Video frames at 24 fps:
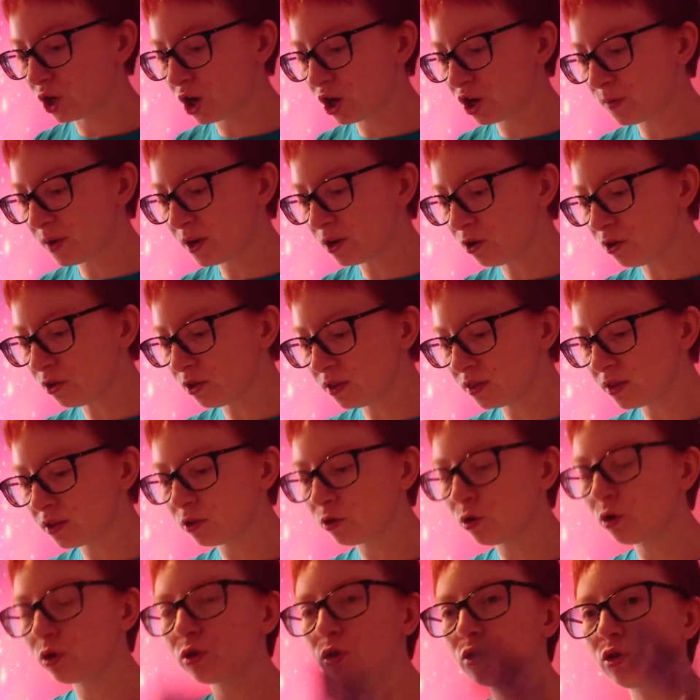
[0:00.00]
And you might not think that's
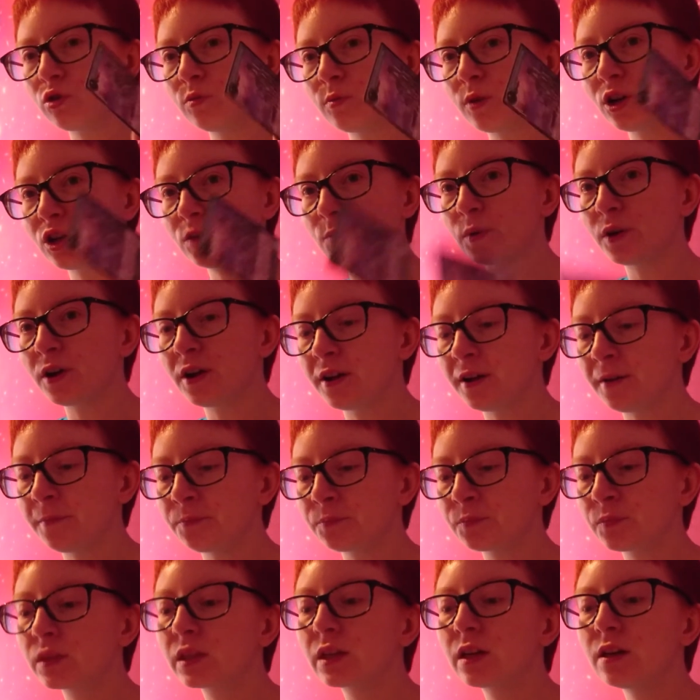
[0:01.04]
not too much, but
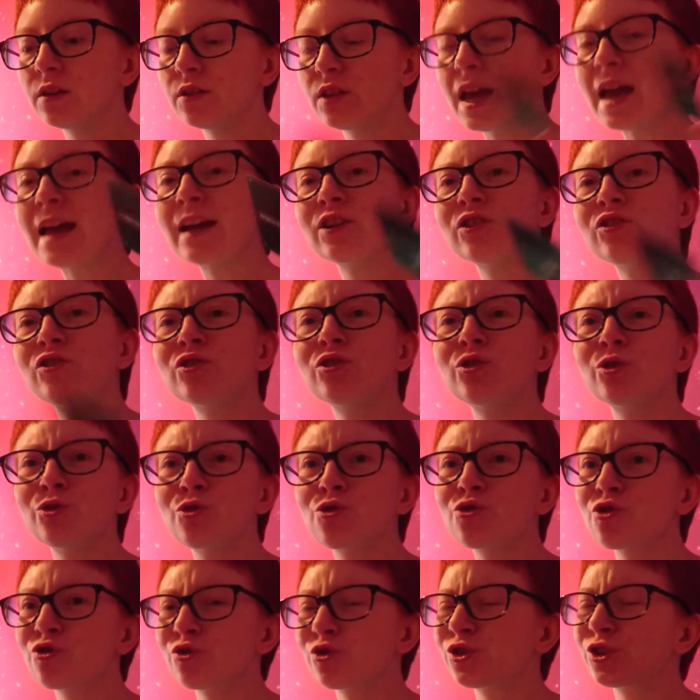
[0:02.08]
the extra
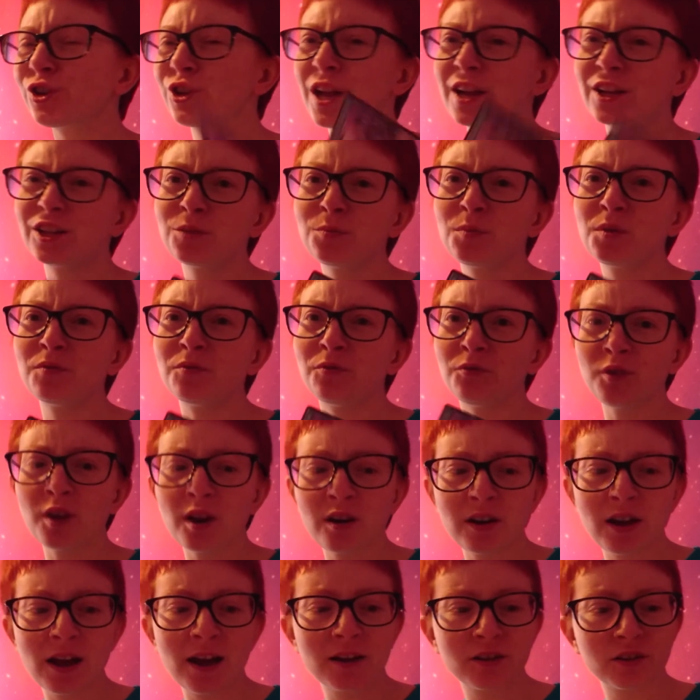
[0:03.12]
200/200 could actually be
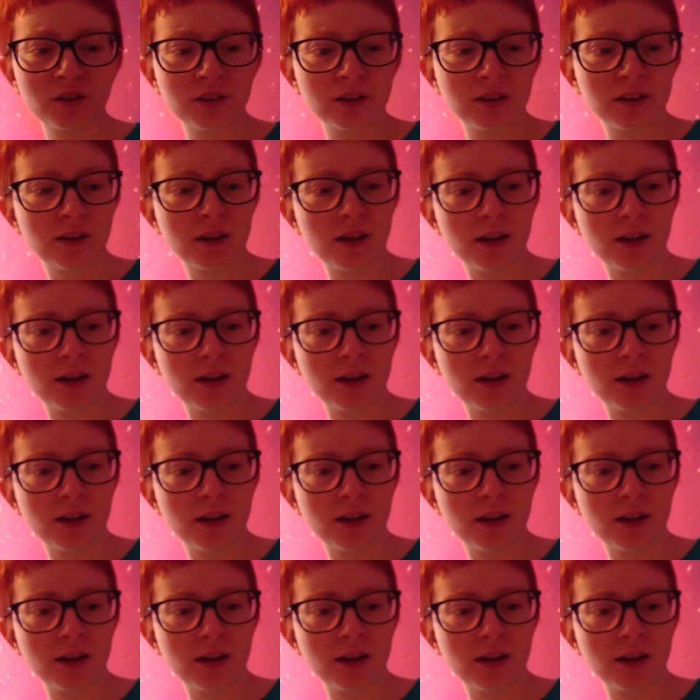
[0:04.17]
very actually,